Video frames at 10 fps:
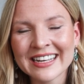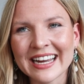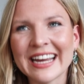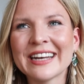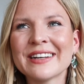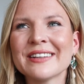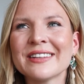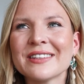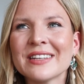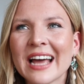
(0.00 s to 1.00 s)
in
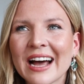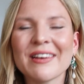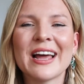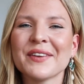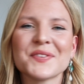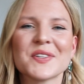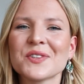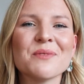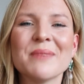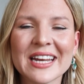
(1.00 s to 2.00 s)
our lives for
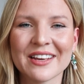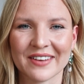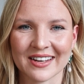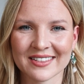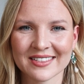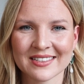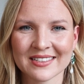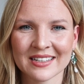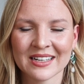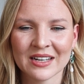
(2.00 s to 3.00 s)
so many of
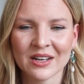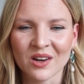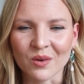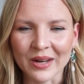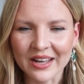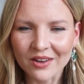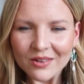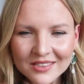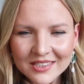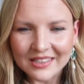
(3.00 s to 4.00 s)
us, we are
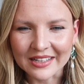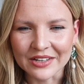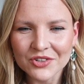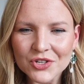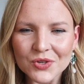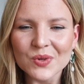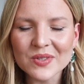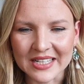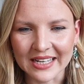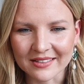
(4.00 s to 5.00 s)
constantly
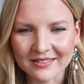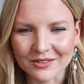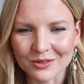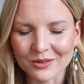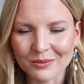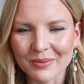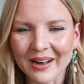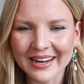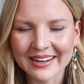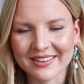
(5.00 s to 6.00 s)
choosing or
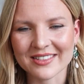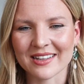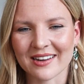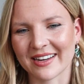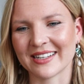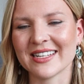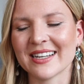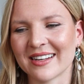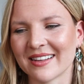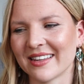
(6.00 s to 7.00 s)
buying into the
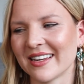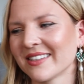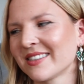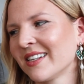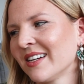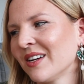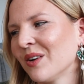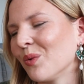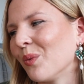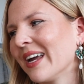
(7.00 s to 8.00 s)
idea that
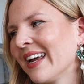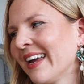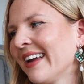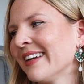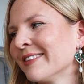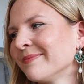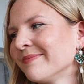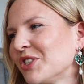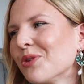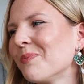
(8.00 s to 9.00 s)
we
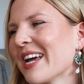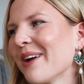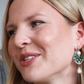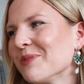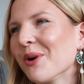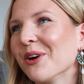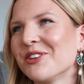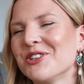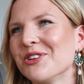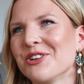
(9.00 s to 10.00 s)
should be able to
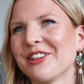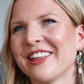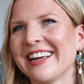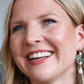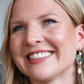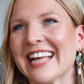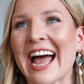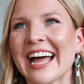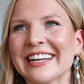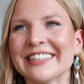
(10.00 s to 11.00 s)
both do new things
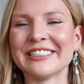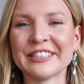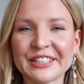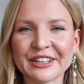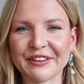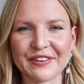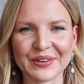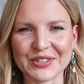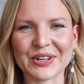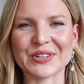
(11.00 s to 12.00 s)
and
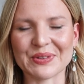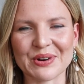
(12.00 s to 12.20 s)
feel total